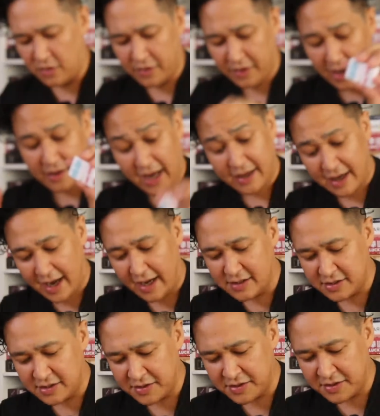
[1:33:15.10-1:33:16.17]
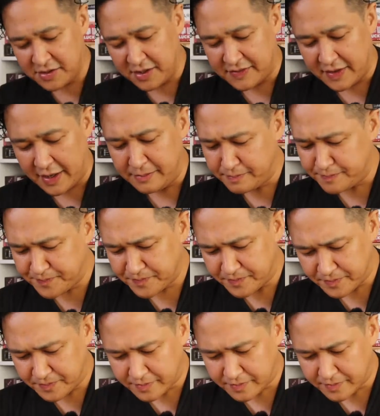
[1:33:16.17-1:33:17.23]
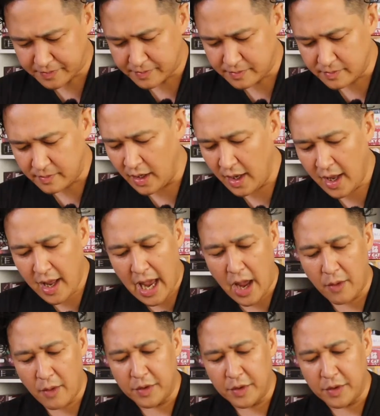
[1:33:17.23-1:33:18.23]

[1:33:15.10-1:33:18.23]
not 9 9s, should I say. And